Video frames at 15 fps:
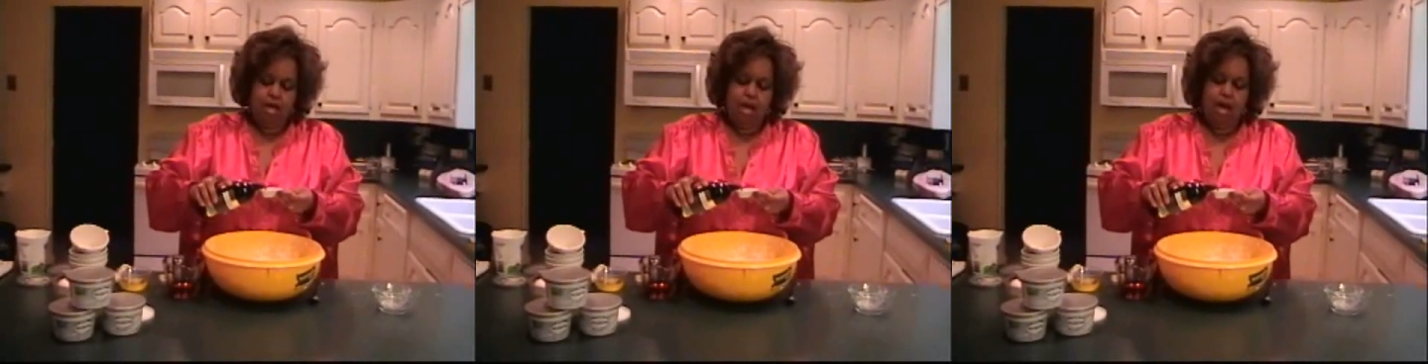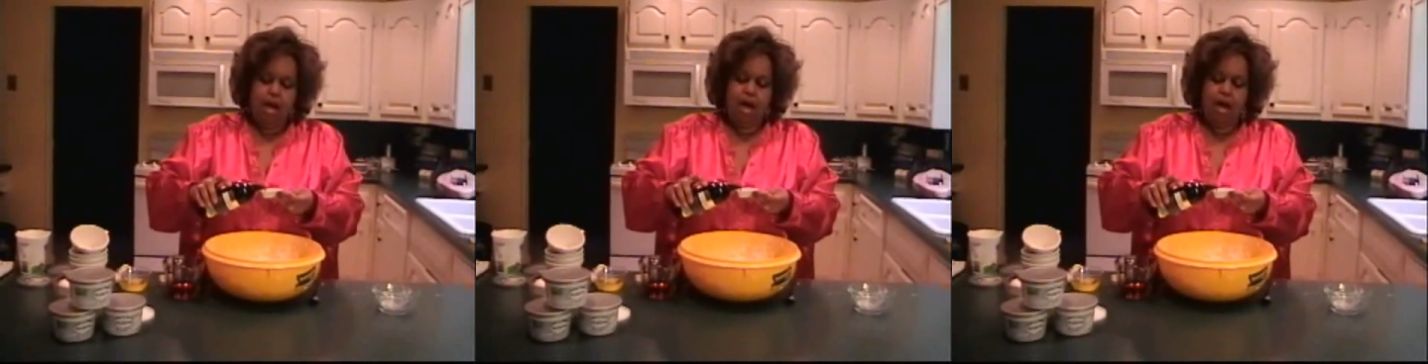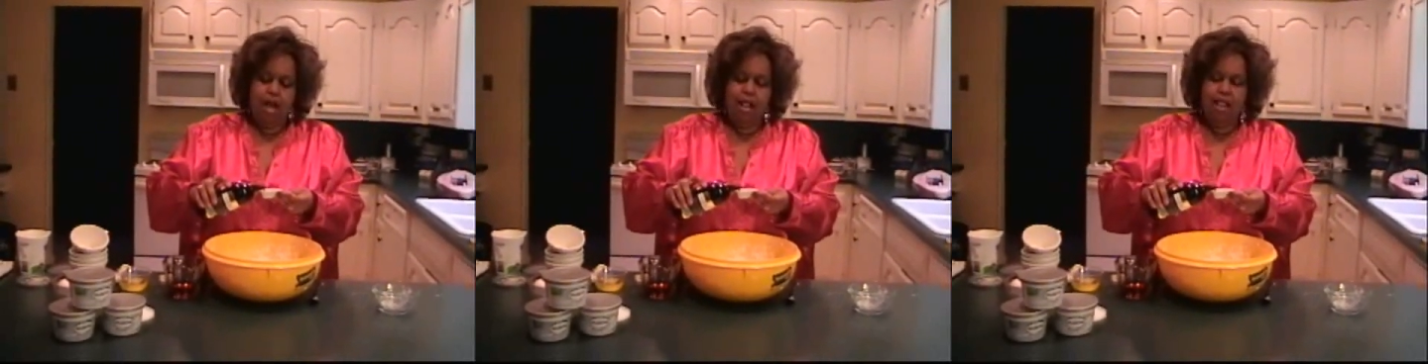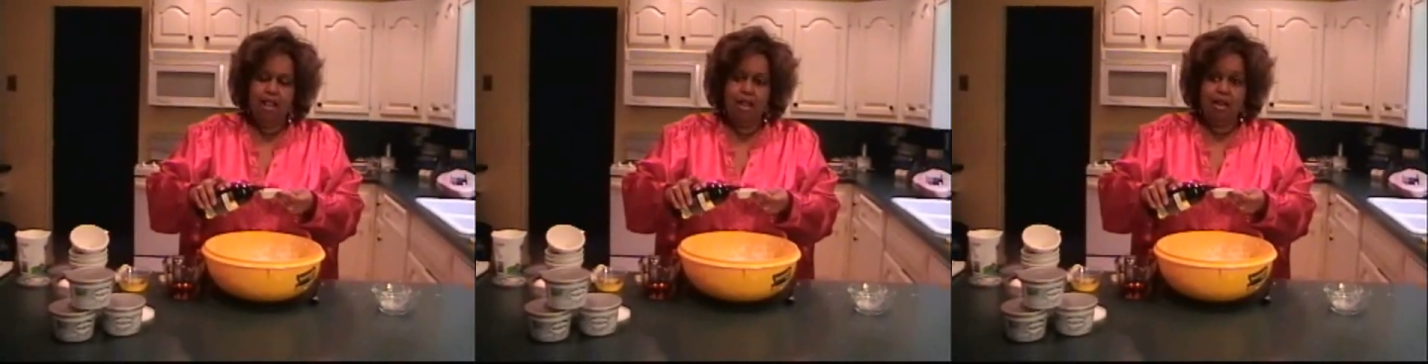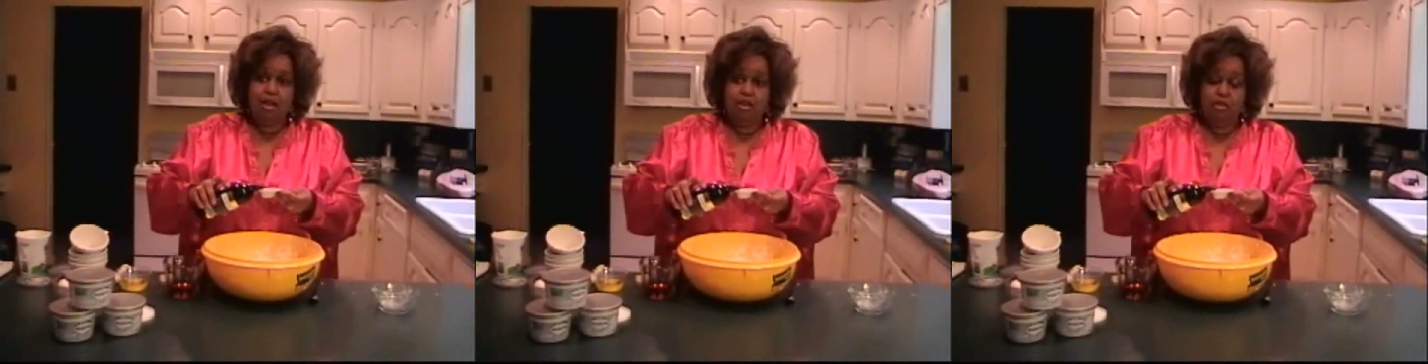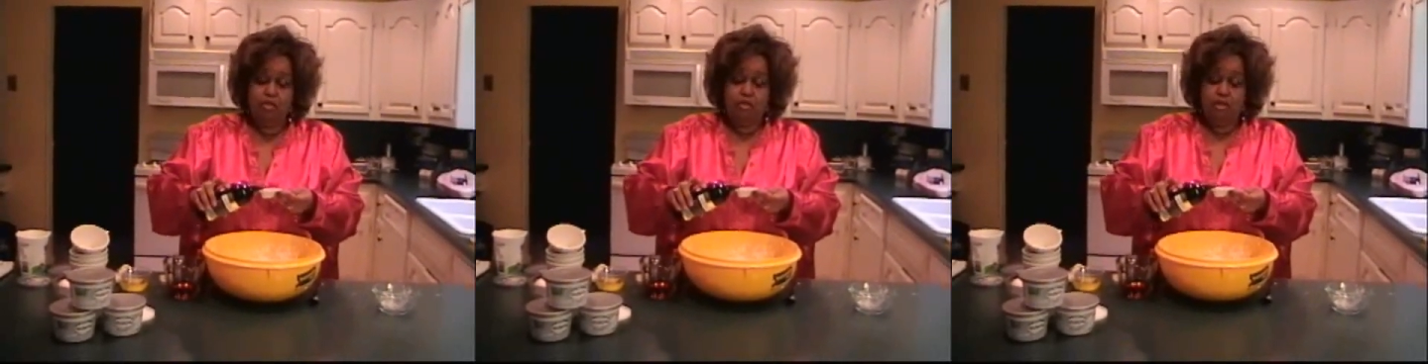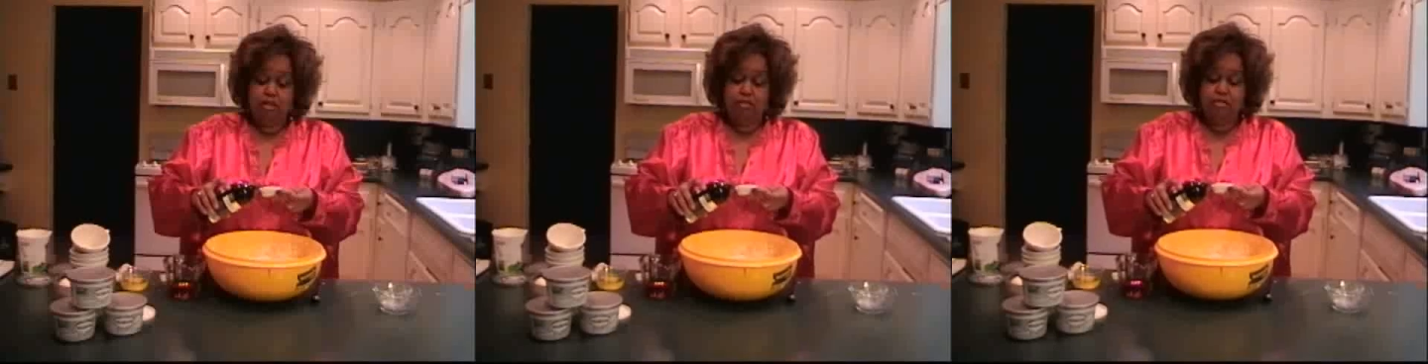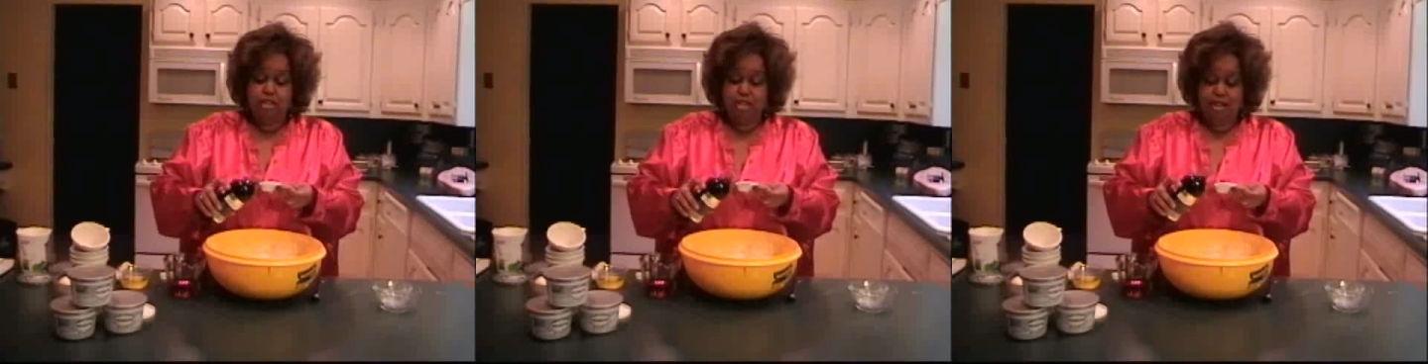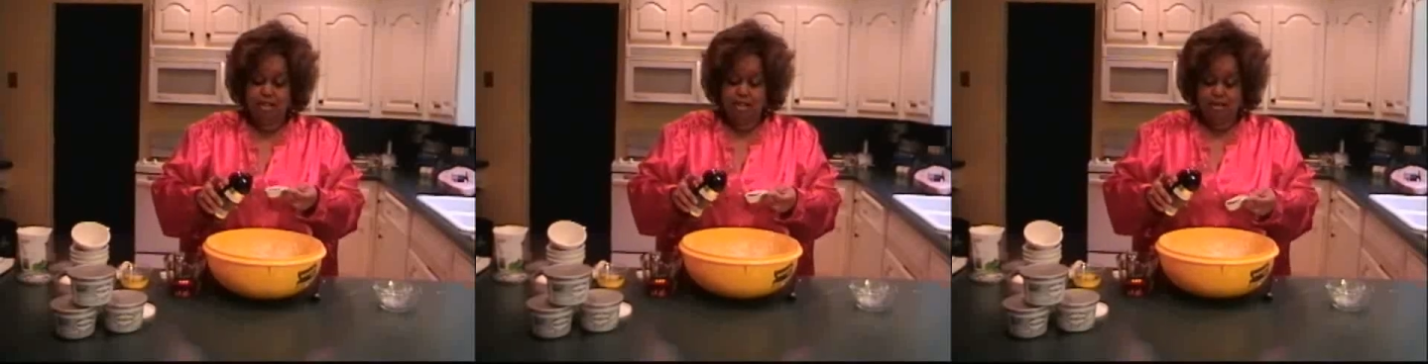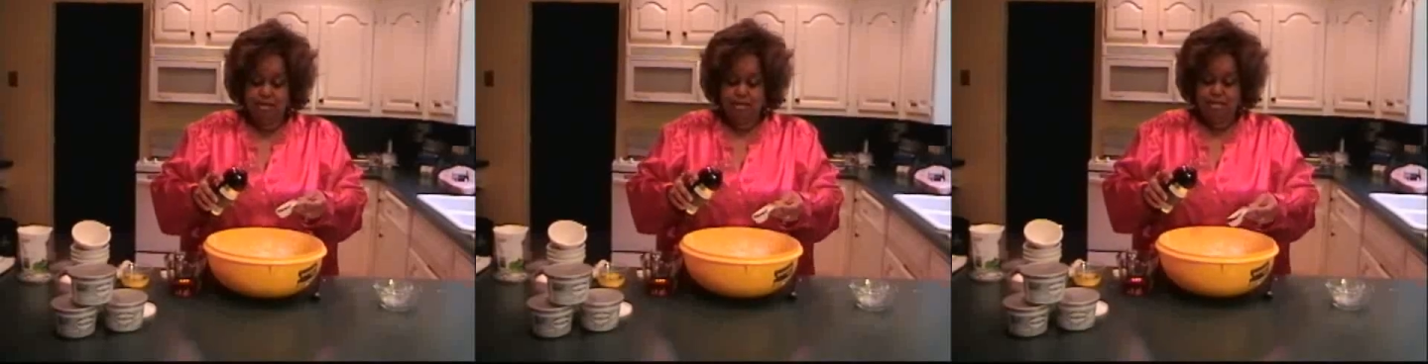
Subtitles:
I love vanilla.